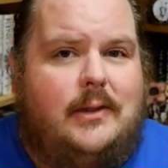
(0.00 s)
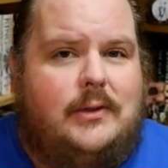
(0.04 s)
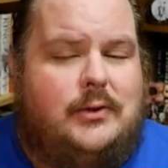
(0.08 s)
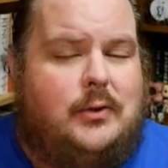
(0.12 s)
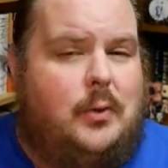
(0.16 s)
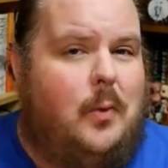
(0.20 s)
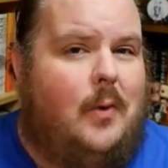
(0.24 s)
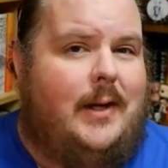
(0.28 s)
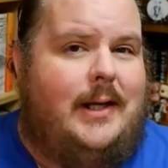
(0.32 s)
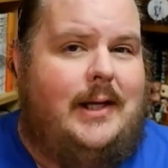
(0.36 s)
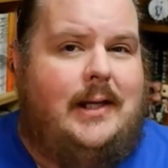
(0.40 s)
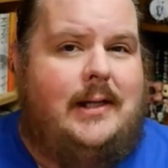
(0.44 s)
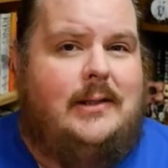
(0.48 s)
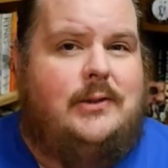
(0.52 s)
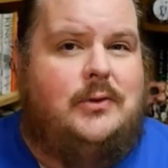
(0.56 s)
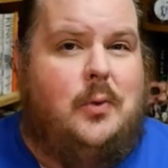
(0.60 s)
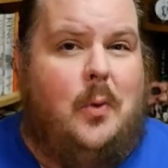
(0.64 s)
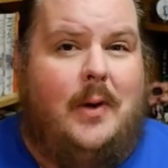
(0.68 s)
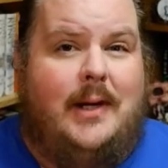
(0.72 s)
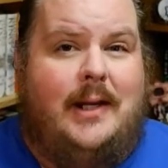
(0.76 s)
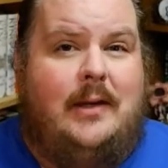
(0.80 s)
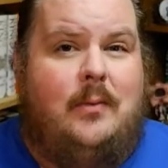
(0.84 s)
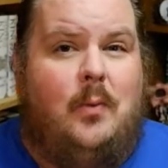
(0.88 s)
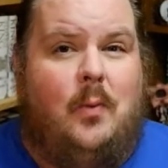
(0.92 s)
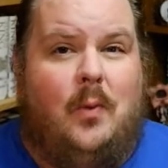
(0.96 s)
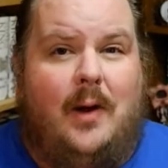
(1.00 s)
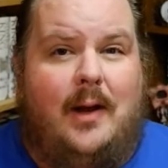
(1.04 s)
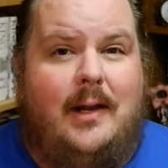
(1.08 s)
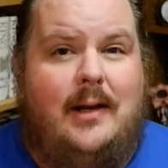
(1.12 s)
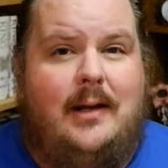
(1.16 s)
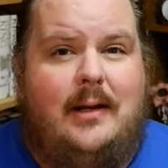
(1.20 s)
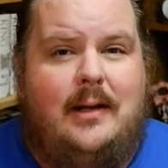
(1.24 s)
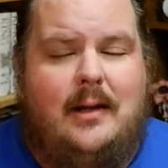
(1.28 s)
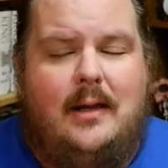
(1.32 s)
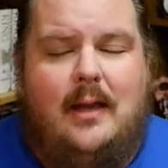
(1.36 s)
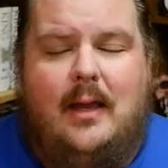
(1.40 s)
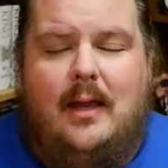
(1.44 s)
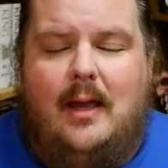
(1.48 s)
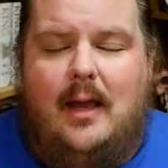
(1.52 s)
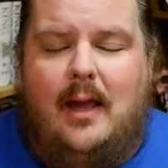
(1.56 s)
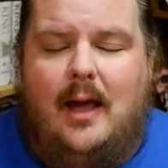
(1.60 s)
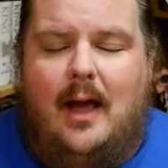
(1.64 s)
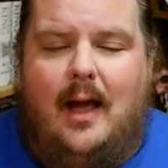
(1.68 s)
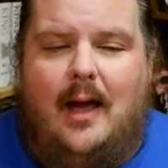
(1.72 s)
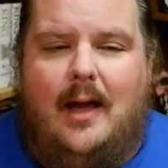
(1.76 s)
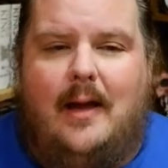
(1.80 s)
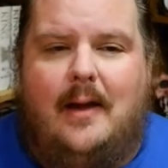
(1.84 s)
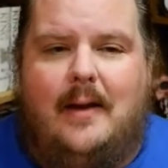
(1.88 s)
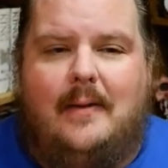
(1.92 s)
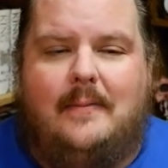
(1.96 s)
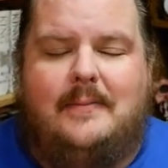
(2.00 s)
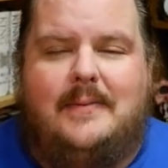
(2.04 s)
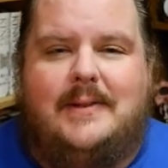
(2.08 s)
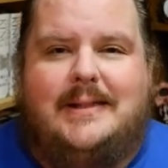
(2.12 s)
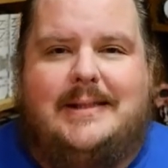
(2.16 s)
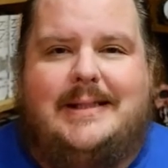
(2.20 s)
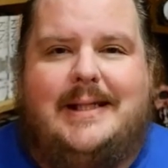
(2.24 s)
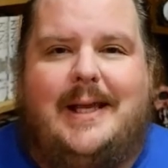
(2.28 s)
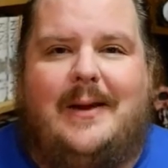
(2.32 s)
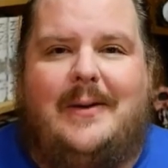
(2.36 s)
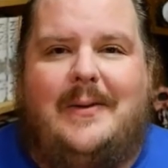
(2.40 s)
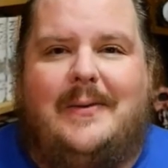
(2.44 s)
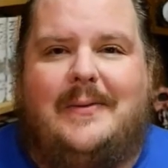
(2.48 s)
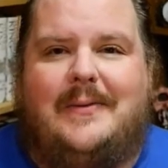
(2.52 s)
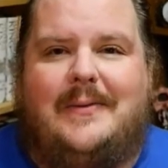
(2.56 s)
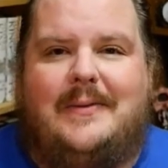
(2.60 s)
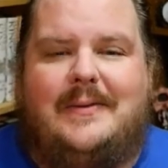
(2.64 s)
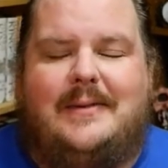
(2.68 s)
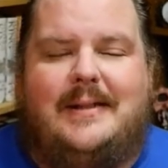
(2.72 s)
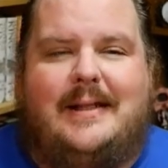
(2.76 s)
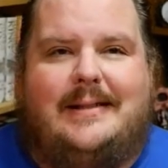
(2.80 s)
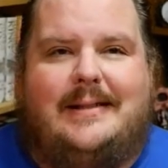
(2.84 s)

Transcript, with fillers: 2021. Um, so